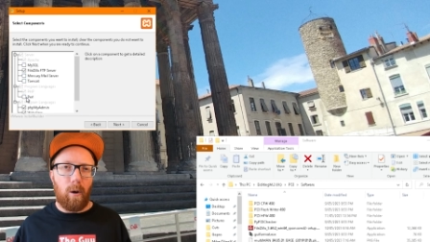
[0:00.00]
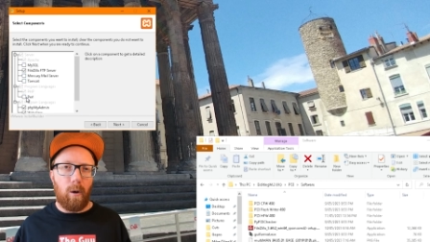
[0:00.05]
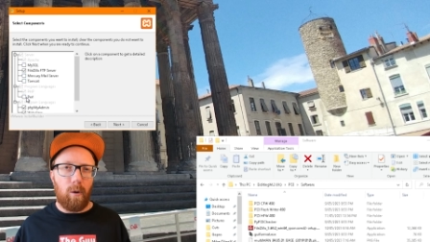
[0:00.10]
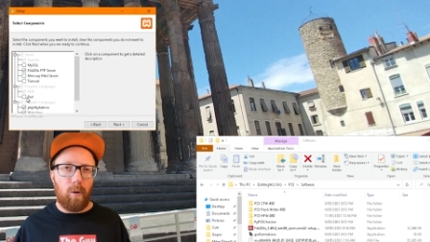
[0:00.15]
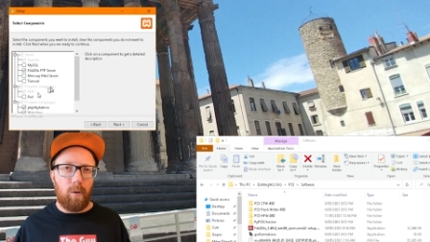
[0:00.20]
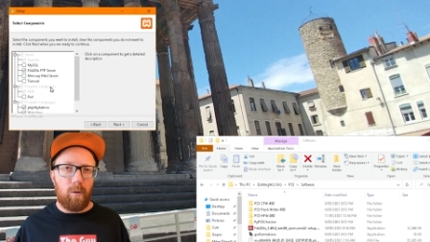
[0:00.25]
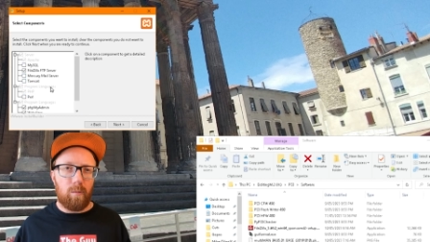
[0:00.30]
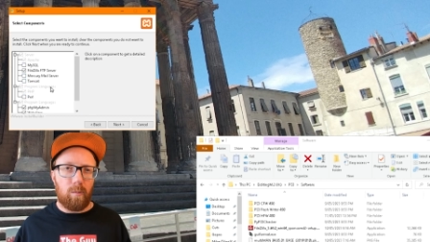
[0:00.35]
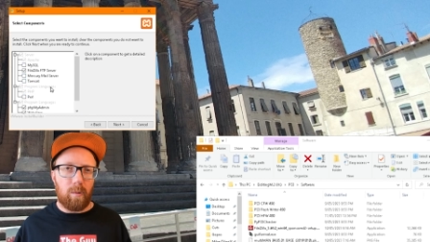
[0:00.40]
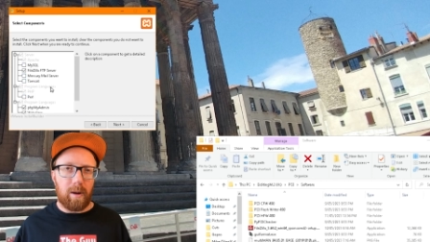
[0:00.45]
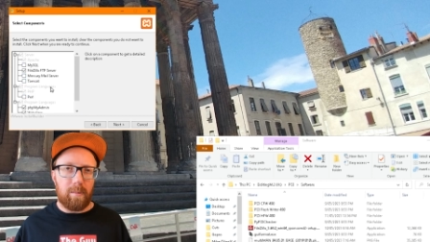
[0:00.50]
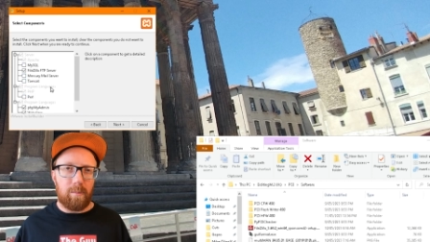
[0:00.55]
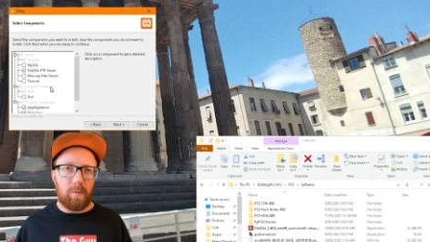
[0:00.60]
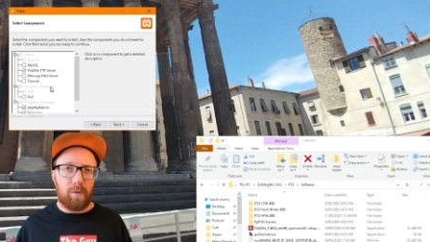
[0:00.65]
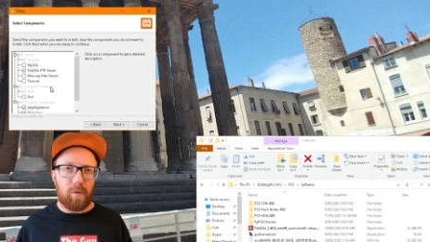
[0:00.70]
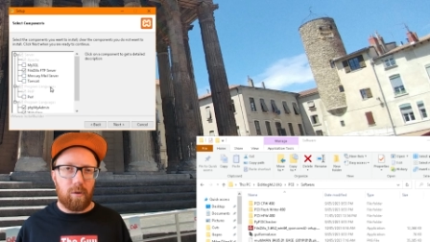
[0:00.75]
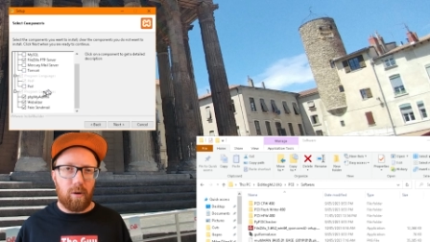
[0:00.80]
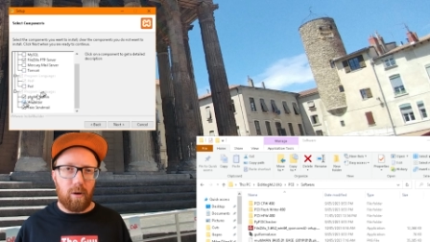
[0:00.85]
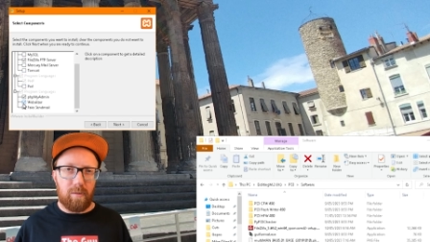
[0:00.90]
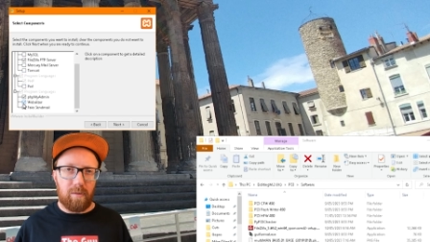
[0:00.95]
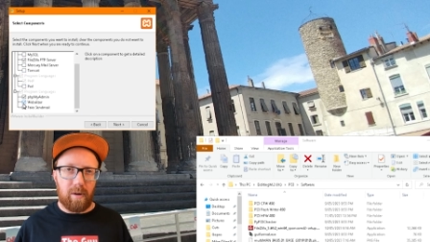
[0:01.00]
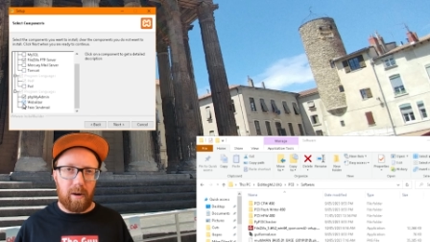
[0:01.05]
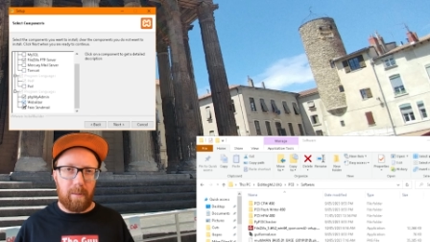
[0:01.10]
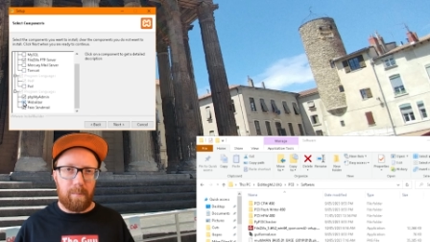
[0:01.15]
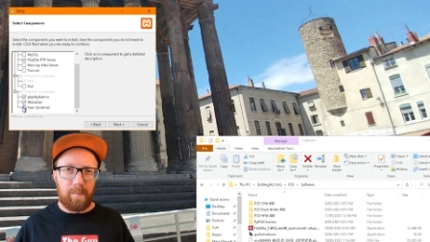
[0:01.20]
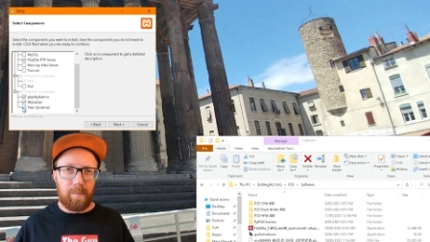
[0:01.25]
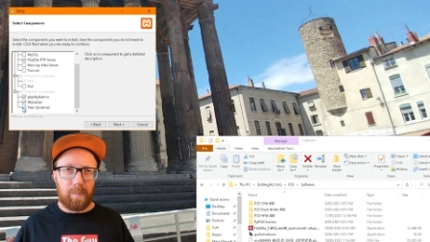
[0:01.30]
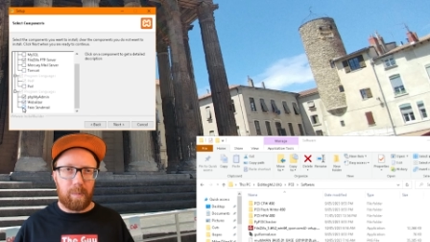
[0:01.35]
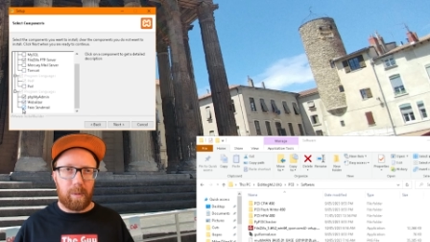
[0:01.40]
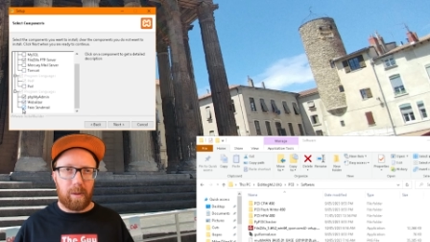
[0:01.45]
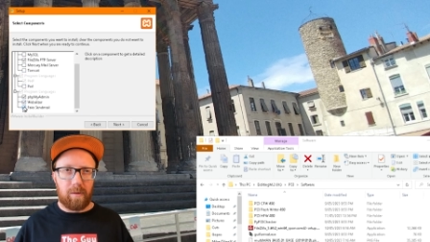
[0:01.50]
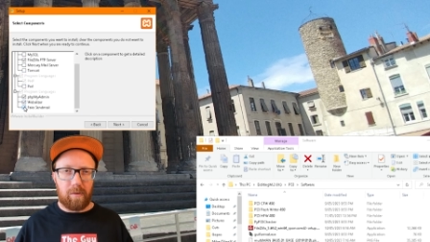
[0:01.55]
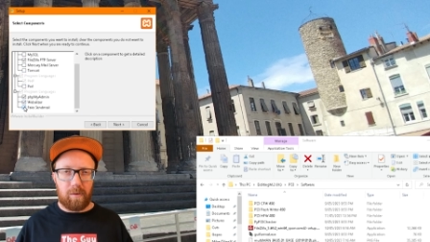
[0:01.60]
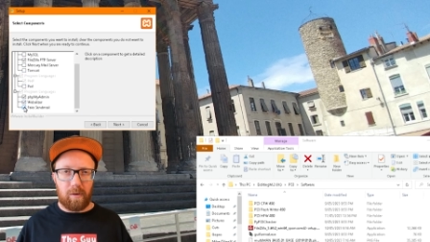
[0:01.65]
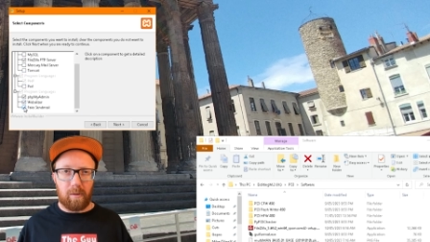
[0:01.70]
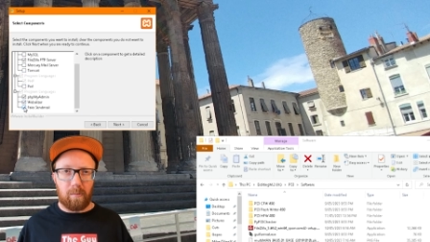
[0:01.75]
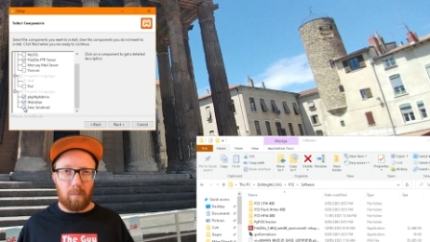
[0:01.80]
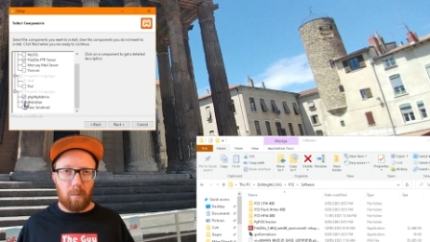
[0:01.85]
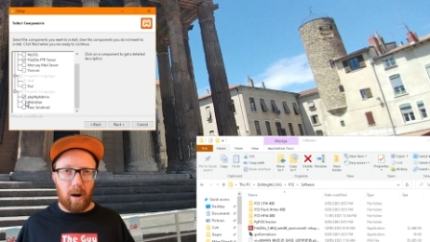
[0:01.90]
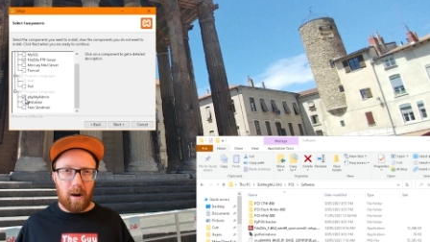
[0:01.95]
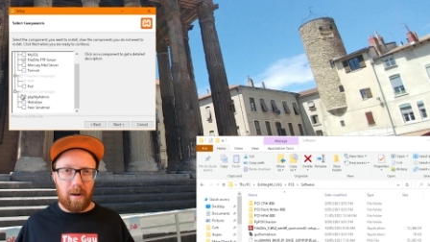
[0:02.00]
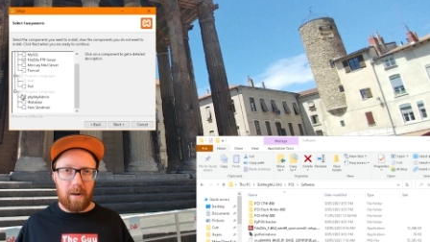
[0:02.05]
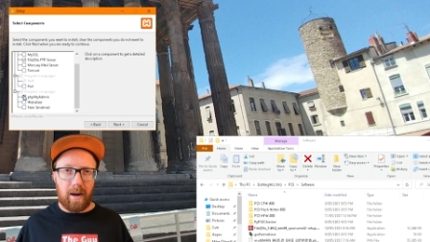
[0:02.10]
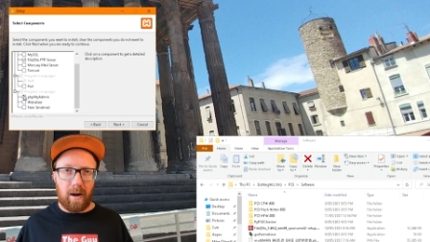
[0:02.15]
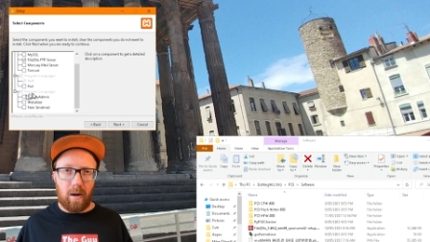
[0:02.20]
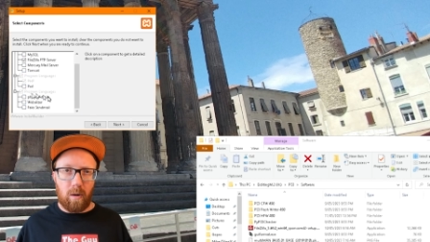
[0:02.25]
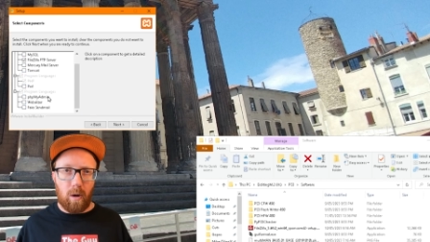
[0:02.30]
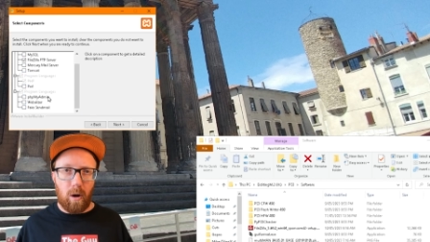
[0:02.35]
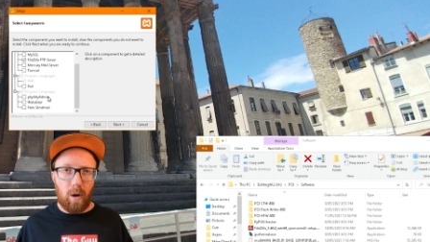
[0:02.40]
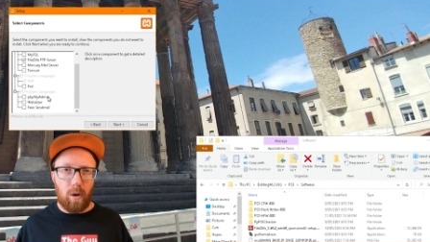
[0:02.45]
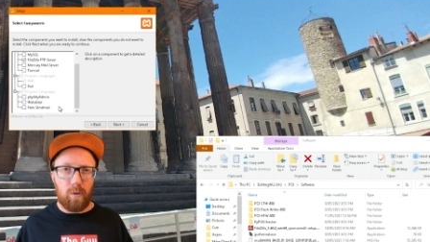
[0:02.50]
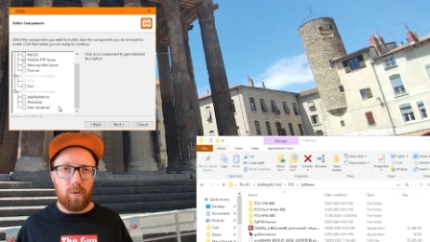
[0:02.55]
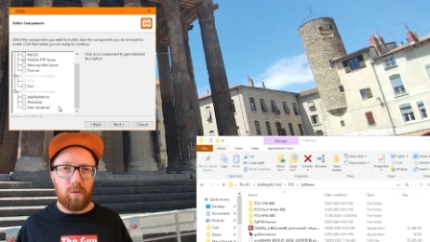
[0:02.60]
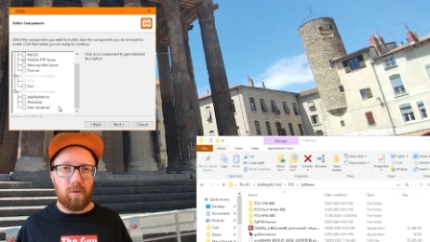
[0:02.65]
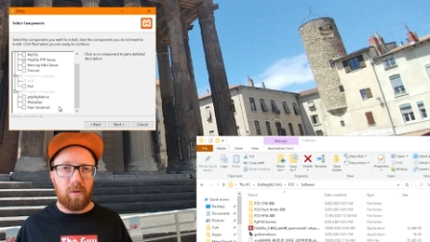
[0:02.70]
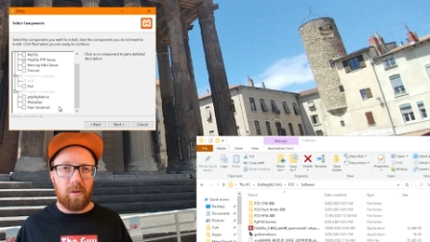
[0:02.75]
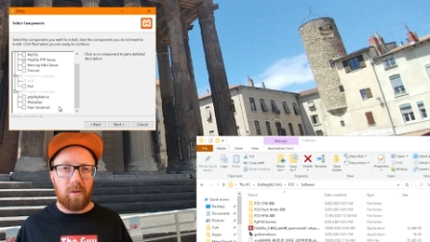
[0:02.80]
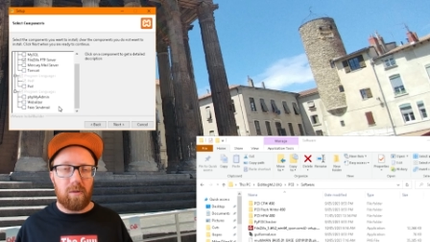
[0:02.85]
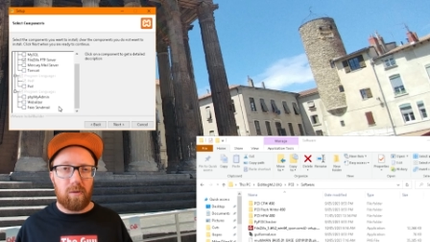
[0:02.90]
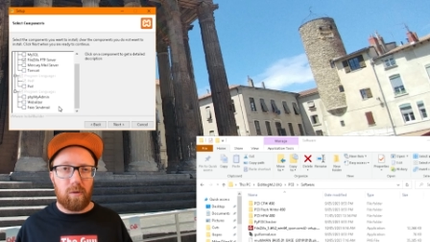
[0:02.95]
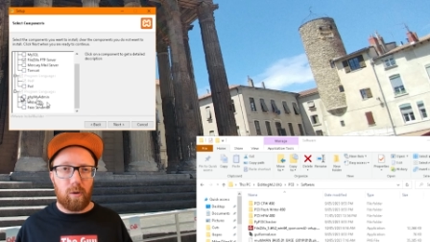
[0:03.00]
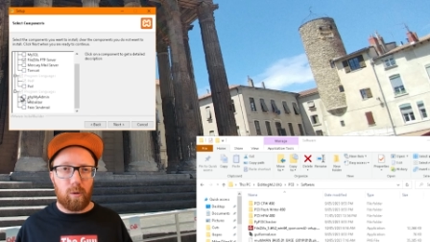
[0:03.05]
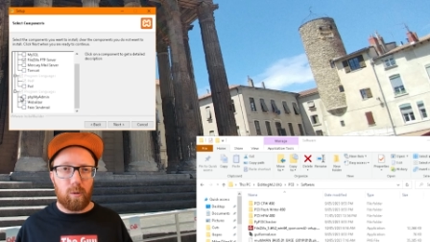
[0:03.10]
own web server to run our hosted